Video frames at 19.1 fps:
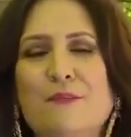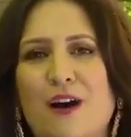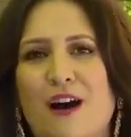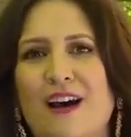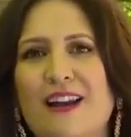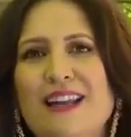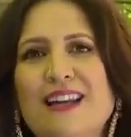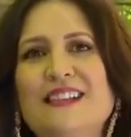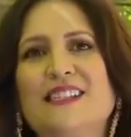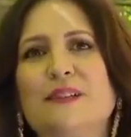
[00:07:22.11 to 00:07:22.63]

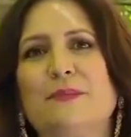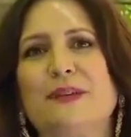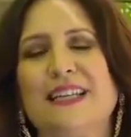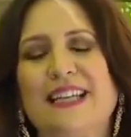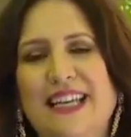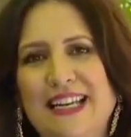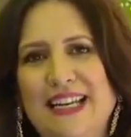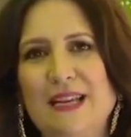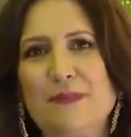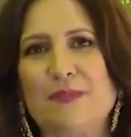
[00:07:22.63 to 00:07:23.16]
body is a
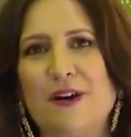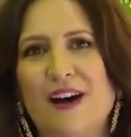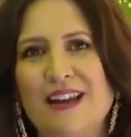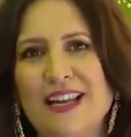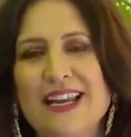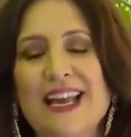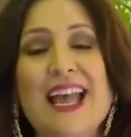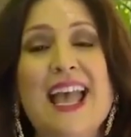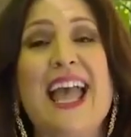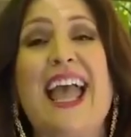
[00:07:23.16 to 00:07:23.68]
bikini
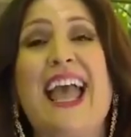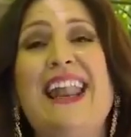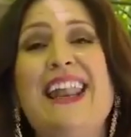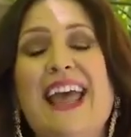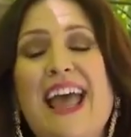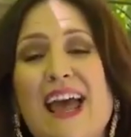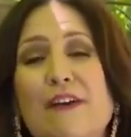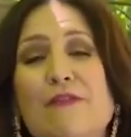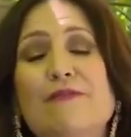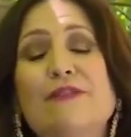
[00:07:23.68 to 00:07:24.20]
body
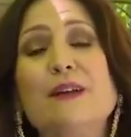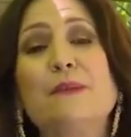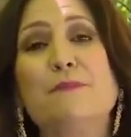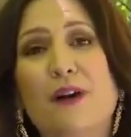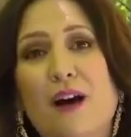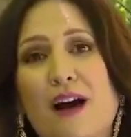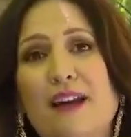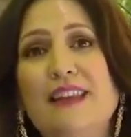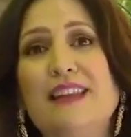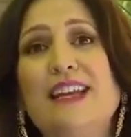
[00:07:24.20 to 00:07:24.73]
and every
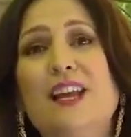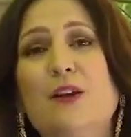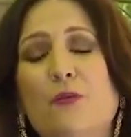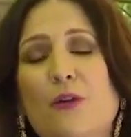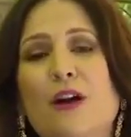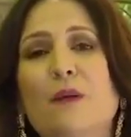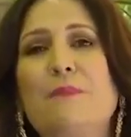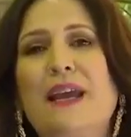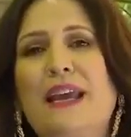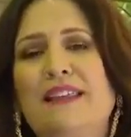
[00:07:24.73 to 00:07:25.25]
body
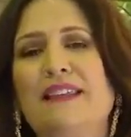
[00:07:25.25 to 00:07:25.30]
can wear a